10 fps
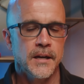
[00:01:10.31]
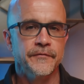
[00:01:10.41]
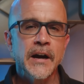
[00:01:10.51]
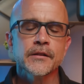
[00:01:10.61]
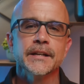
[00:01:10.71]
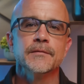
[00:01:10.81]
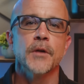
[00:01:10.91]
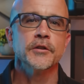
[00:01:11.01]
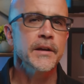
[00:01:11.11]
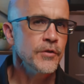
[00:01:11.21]
And finally,
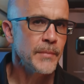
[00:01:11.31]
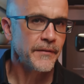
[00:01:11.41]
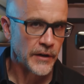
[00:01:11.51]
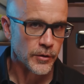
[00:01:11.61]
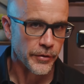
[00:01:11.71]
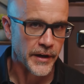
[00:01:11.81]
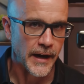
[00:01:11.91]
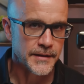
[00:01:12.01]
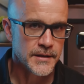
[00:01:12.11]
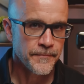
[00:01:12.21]
I'll give you my final
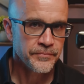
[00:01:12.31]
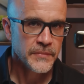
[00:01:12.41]
thoughts.